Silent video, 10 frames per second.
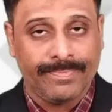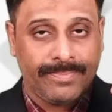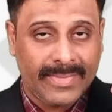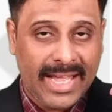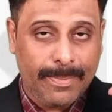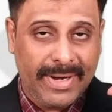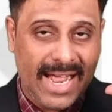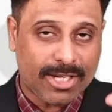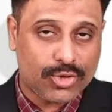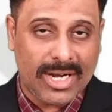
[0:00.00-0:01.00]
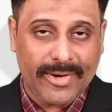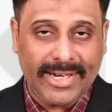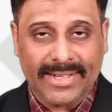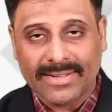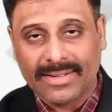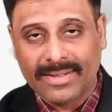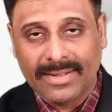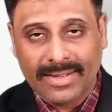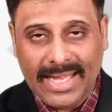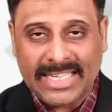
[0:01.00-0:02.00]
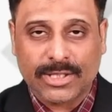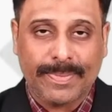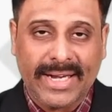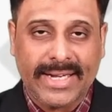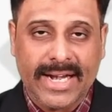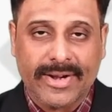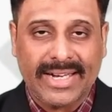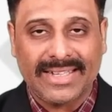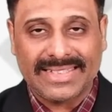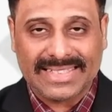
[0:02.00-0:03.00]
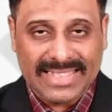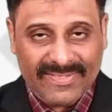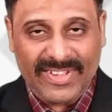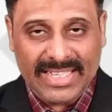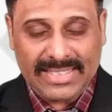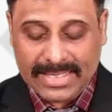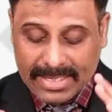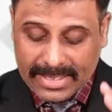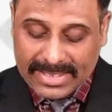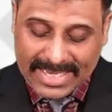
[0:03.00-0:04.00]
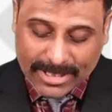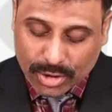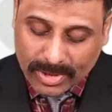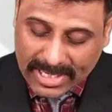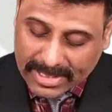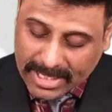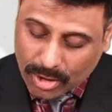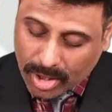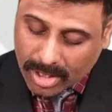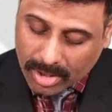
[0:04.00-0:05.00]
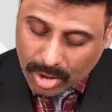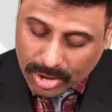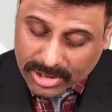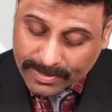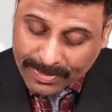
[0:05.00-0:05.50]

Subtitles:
I repeat, actual return, expected returns difference is actuarial gain or loss.